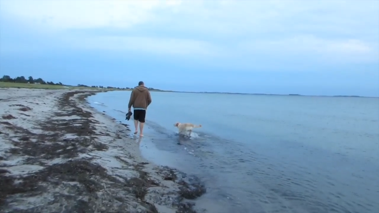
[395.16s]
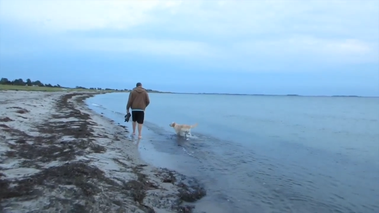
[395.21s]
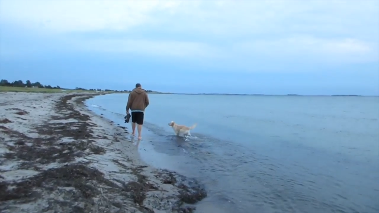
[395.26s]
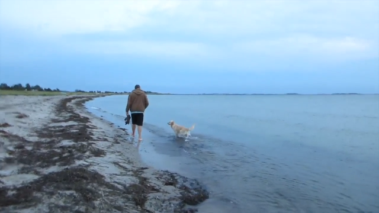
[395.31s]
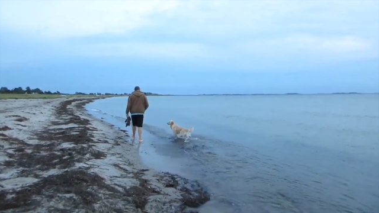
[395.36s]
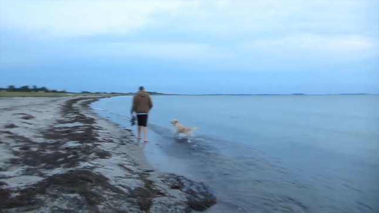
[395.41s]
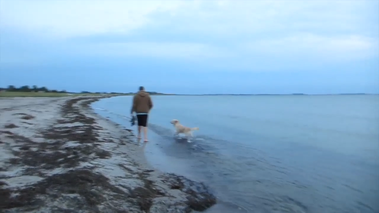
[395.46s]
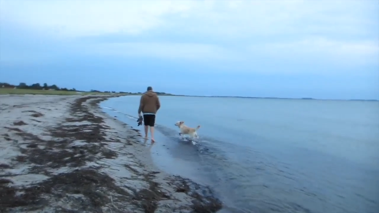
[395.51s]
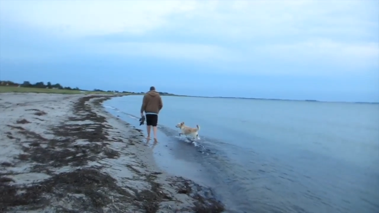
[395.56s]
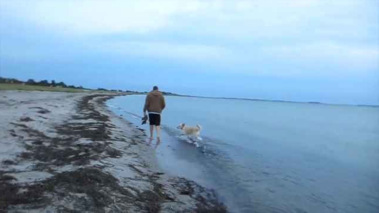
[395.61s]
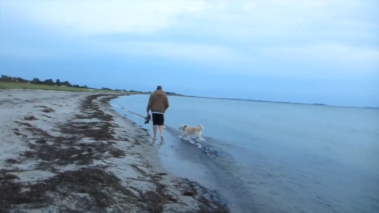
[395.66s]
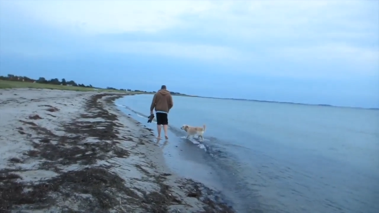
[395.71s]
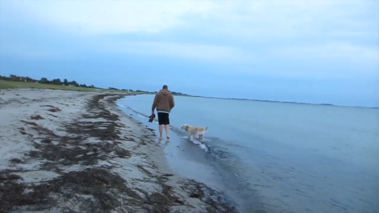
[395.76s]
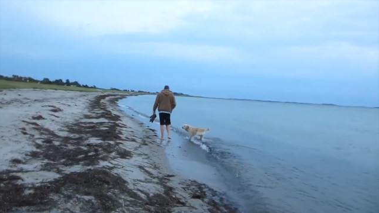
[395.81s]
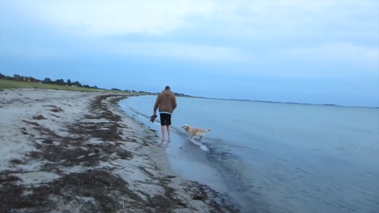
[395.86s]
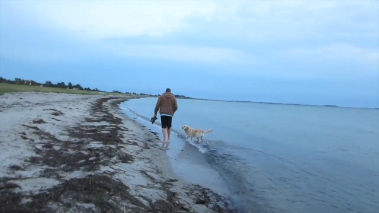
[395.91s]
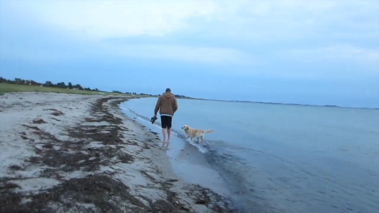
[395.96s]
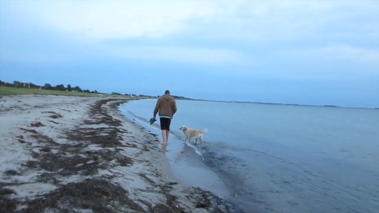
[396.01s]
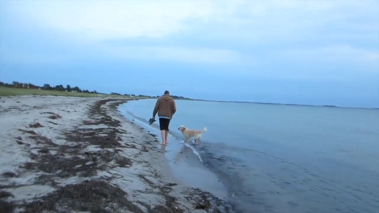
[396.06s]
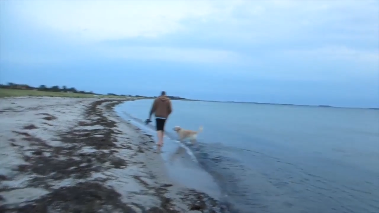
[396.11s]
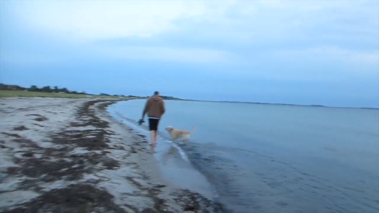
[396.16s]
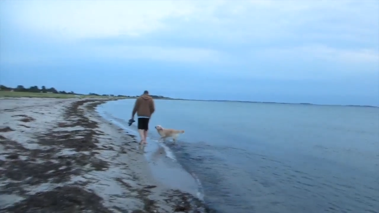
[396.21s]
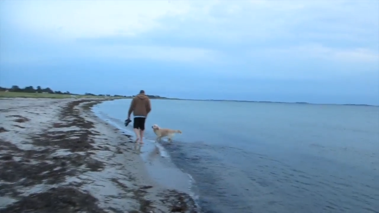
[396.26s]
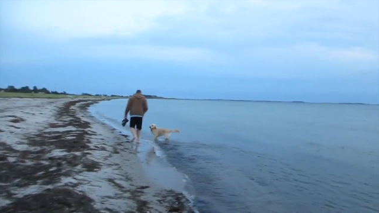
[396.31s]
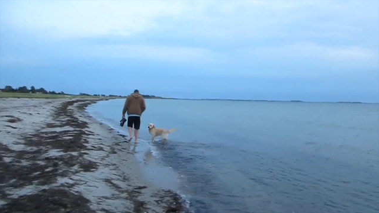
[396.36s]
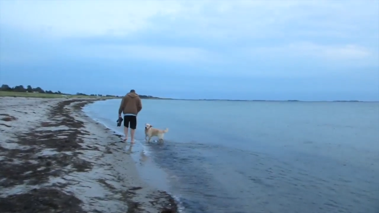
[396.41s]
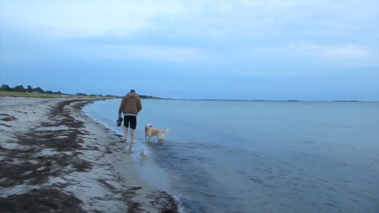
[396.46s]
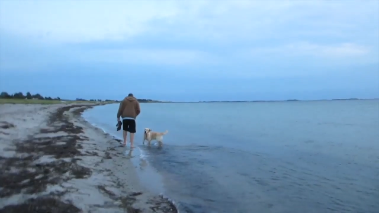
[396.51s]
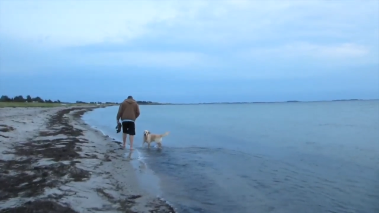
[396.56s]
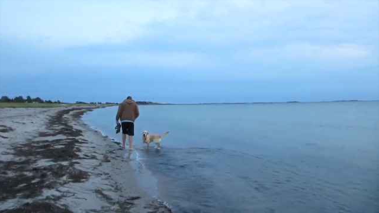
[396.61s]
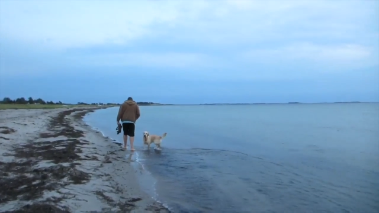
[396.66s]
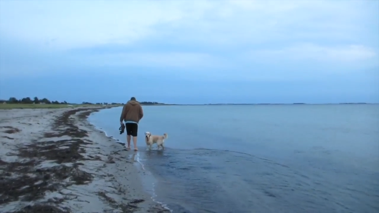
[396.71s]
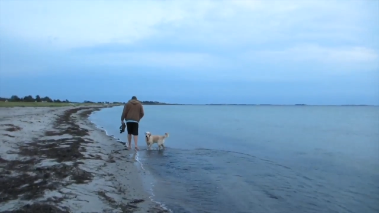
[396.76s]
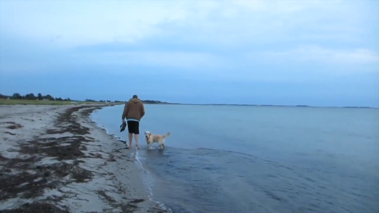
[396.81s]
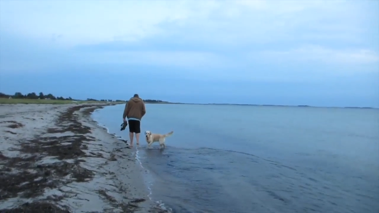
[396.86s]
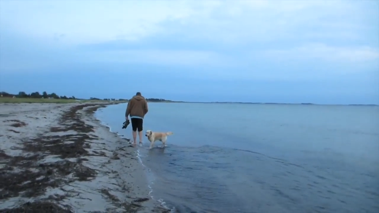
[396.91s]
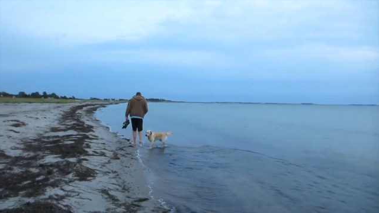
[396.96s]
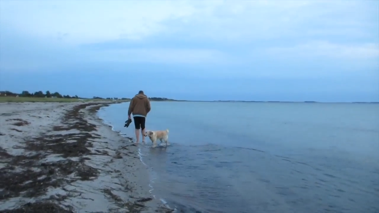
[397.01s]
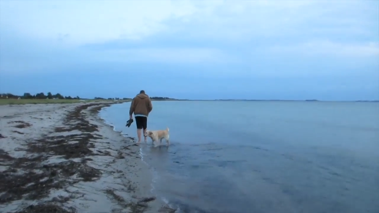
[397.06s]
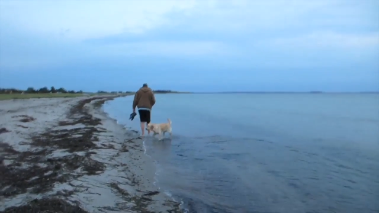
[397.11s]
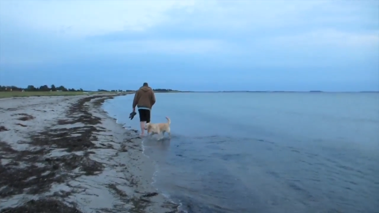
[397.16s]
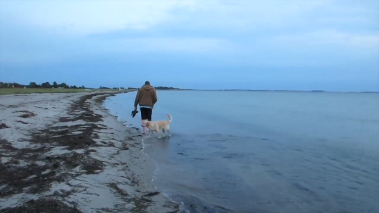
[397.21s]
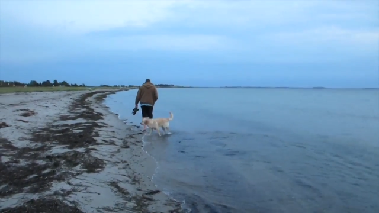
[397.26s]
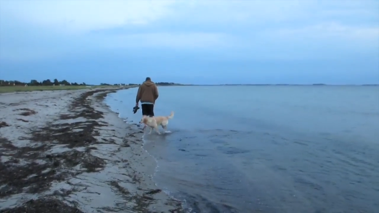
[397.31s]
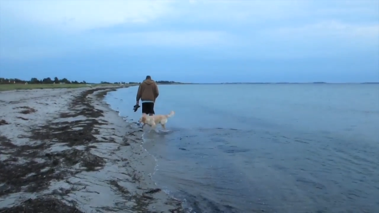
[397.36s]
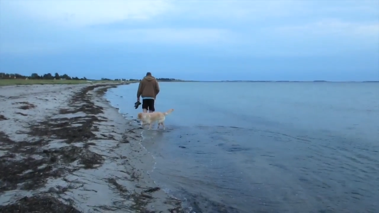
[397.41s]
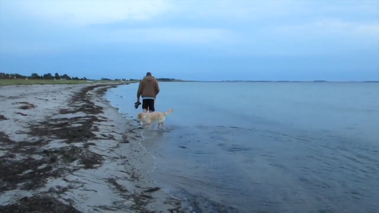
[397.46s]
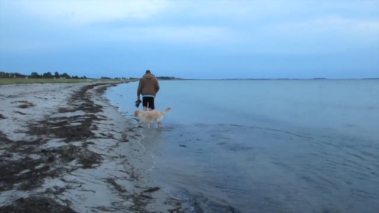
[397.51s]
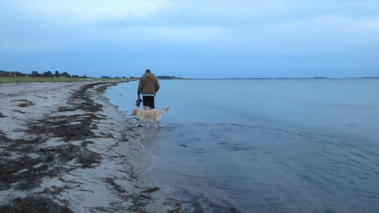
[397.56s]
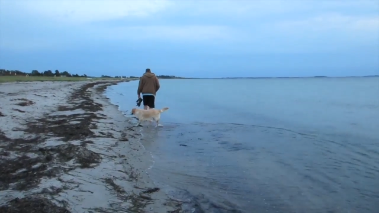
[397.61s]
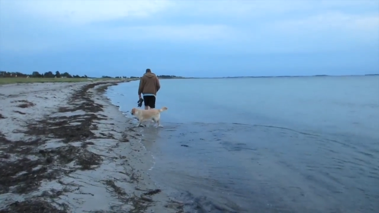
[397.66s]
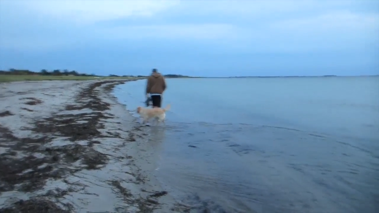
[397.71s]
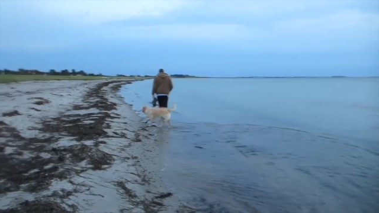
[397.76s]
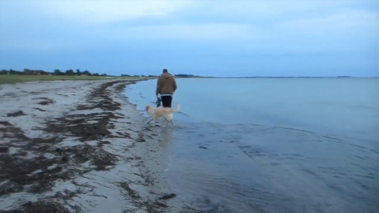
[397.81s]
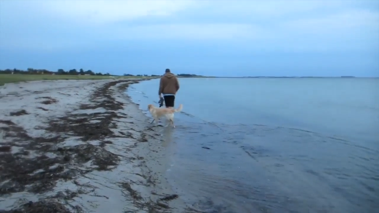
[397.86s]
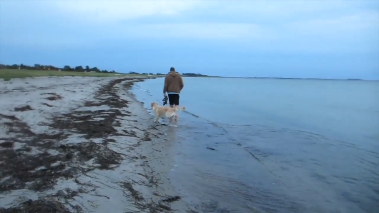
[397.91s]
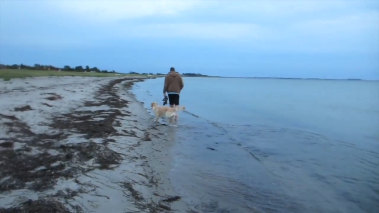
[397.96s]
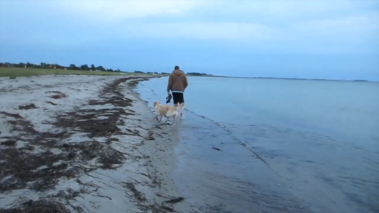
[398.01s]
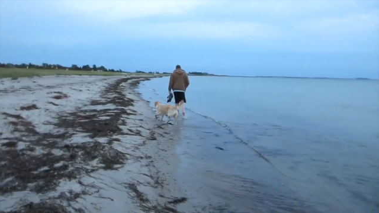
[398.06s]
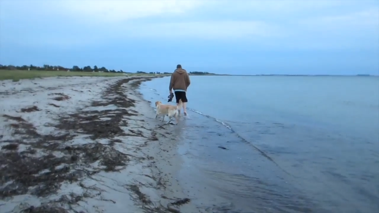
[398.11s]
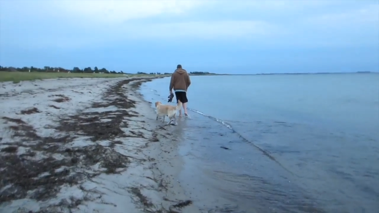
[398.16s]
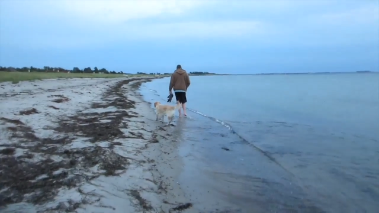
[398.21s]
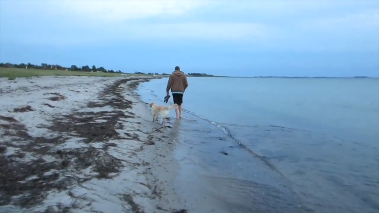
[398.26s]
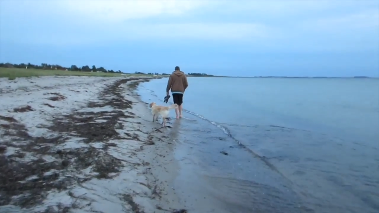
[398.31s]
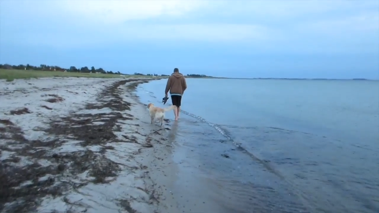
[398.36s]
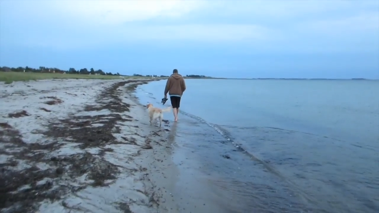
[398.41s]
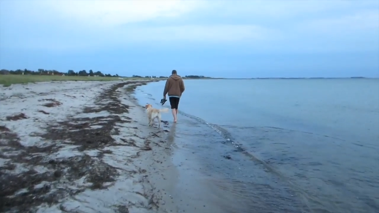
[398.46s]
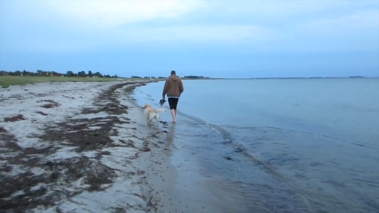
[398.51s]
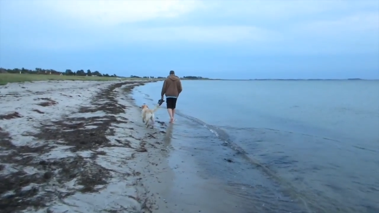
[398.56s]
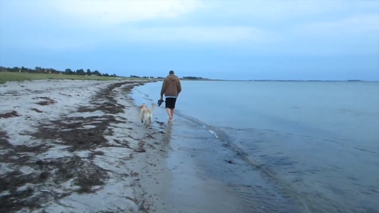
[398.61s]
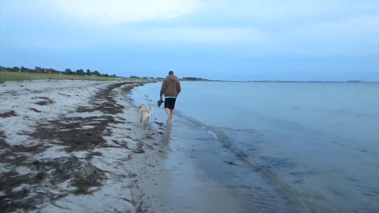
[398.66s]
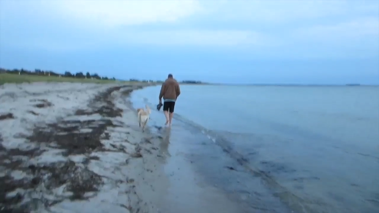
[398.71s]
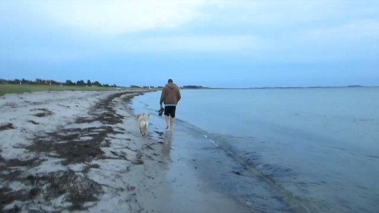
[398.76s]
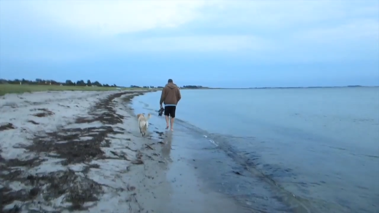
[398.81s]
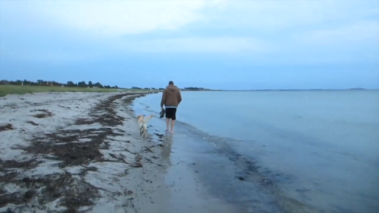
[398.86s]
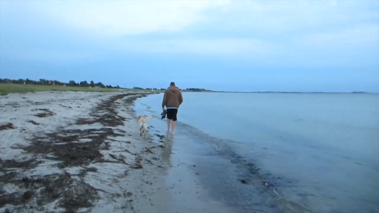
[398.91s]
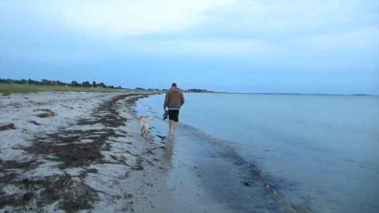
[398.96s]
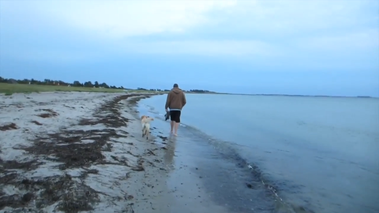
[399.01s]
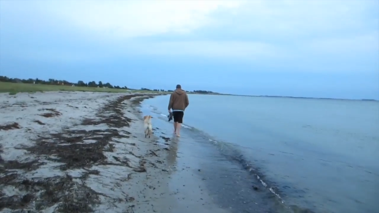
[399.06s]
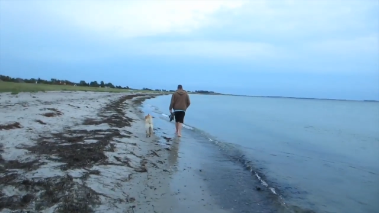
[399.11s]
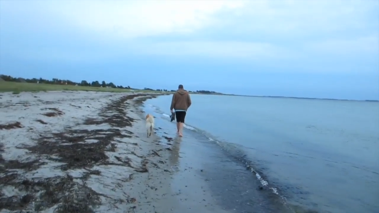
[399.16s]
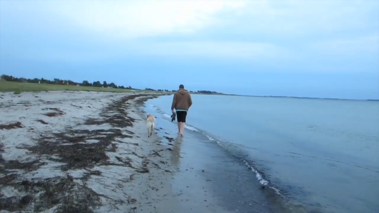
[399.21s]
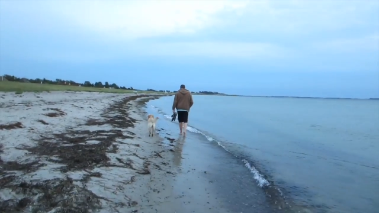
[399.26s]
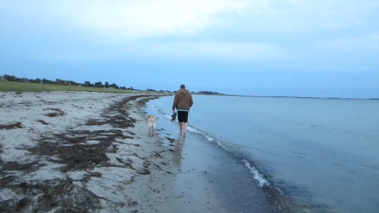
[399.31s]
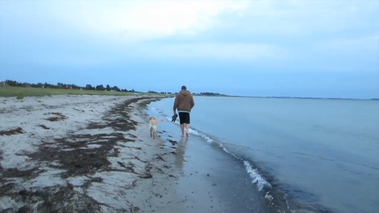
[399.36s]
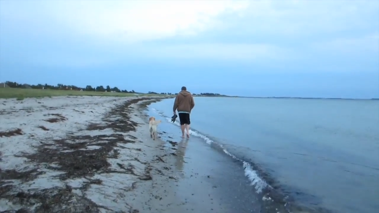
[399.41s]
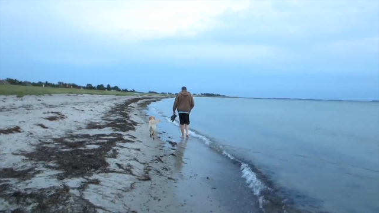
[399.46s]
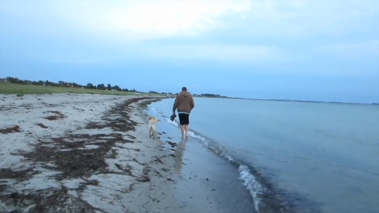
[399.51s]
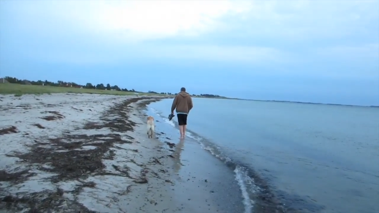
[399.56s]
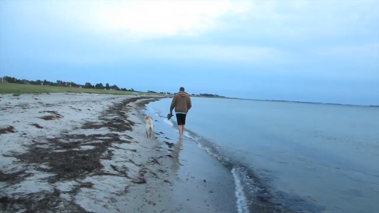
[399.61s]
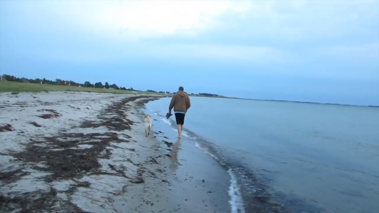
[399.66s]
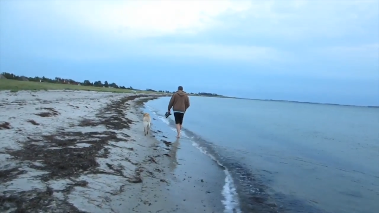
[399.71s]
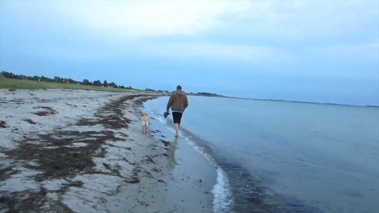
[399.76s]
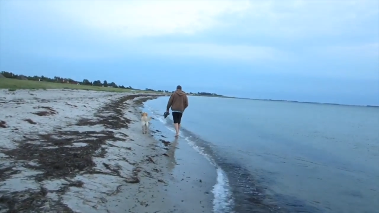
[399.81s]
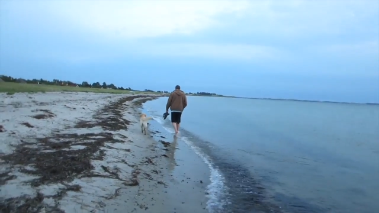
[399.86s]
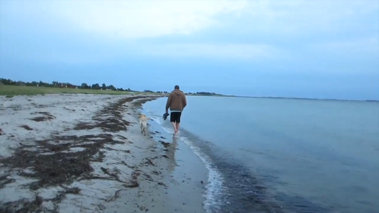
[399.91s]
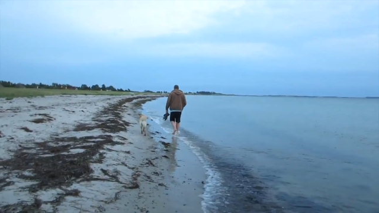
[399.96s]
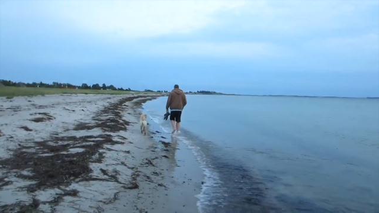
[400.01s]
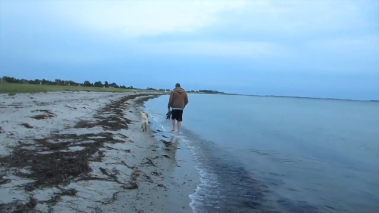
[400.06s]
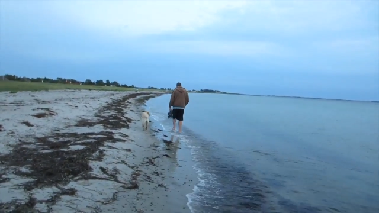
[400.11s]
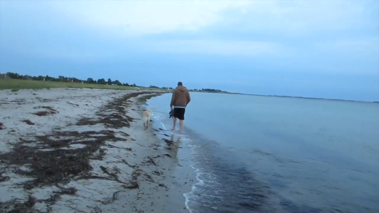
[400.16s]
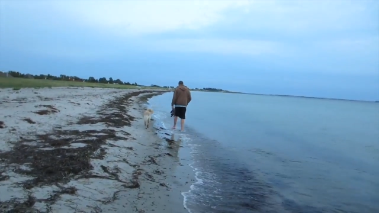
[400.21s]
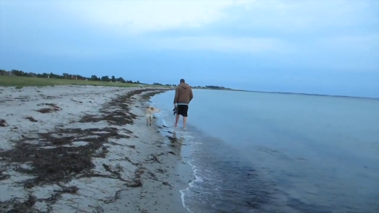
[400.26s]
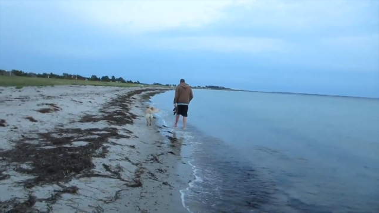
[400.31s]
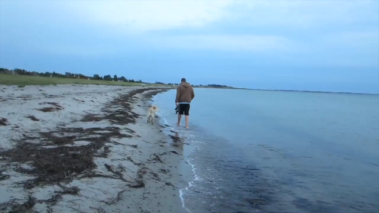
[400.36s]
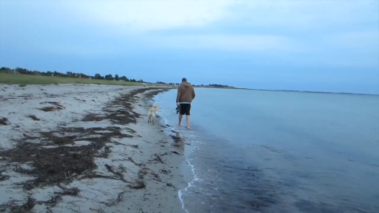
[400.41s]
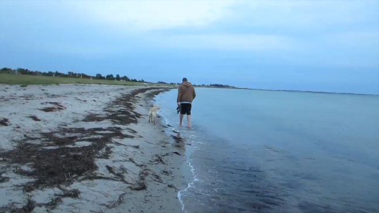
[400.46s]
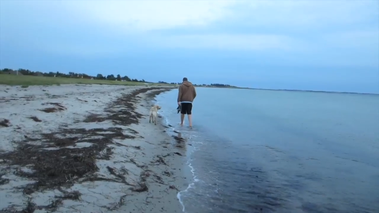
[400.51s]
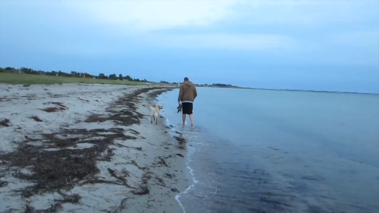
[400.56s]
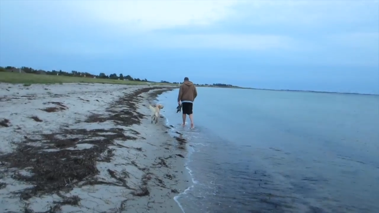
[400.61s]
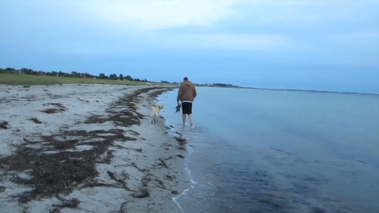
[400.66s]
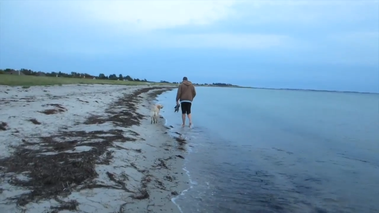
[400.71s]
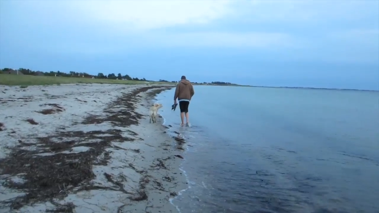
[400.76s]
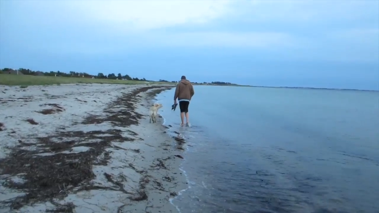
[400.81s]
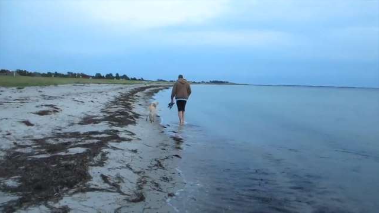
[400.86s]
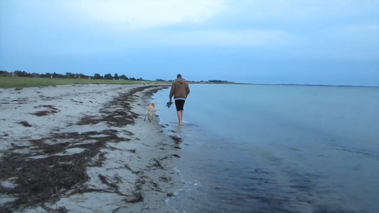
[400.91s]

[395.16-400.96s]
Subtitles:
No face is visible, so there are no lips to read.